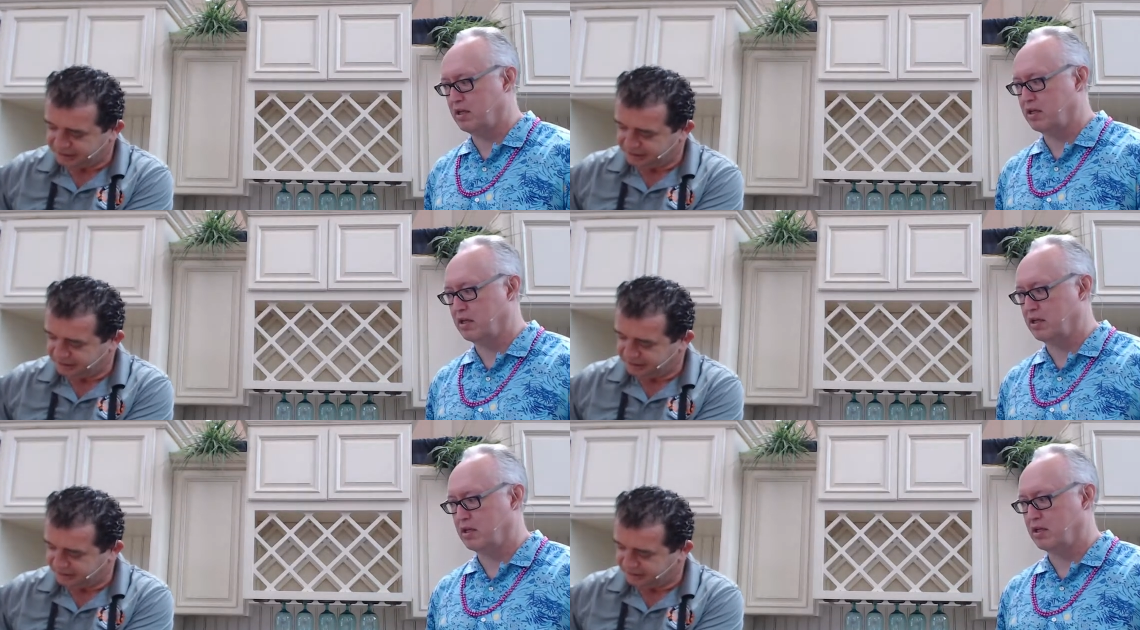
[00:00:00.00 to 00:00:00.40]

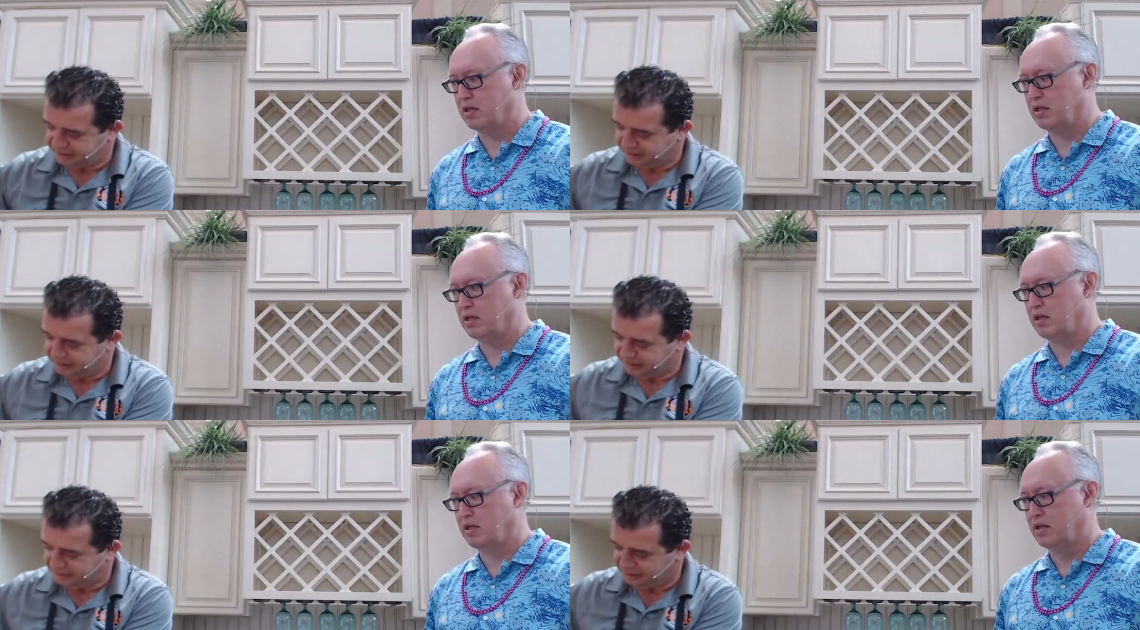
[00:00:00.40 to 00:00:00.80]

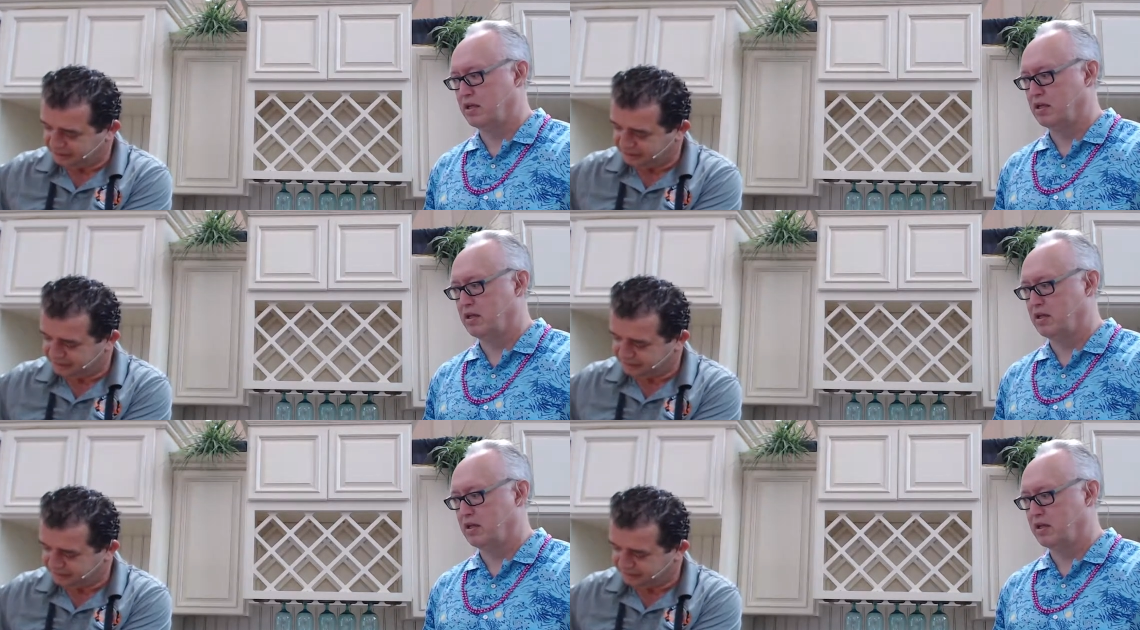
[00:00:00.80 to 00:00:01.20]

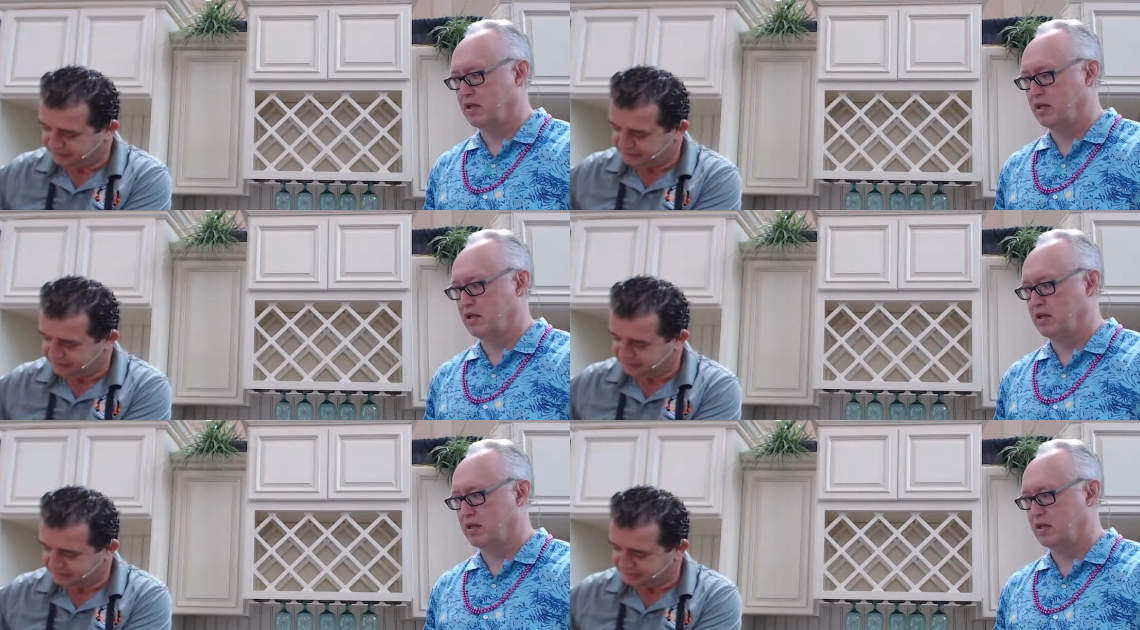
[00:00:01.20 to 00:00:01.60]

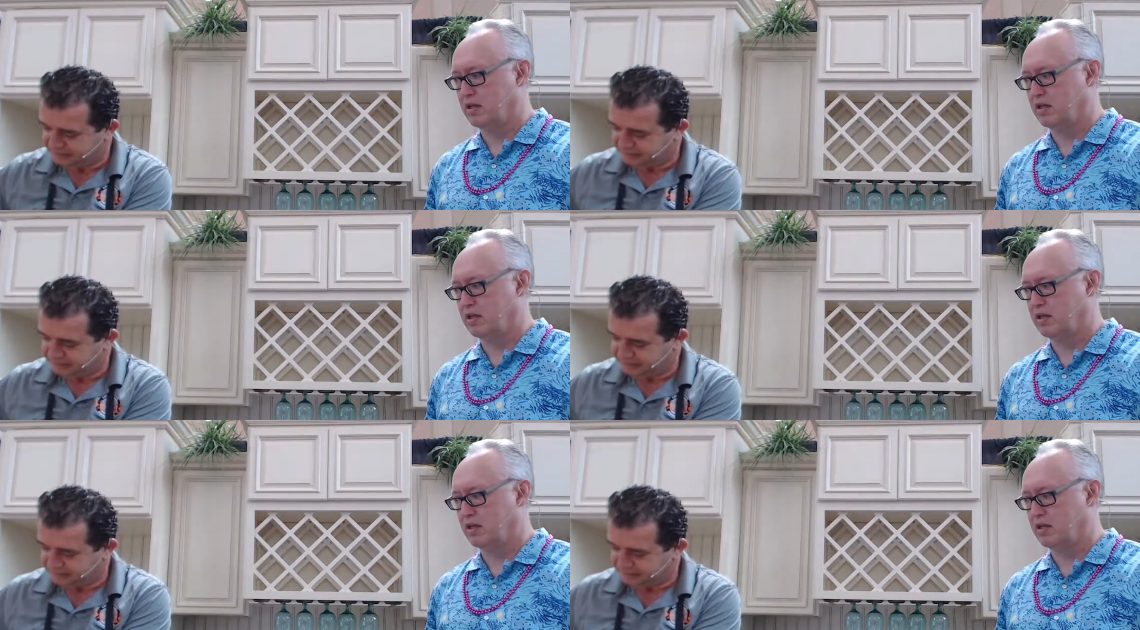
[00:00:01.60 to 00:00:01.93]
[no speech]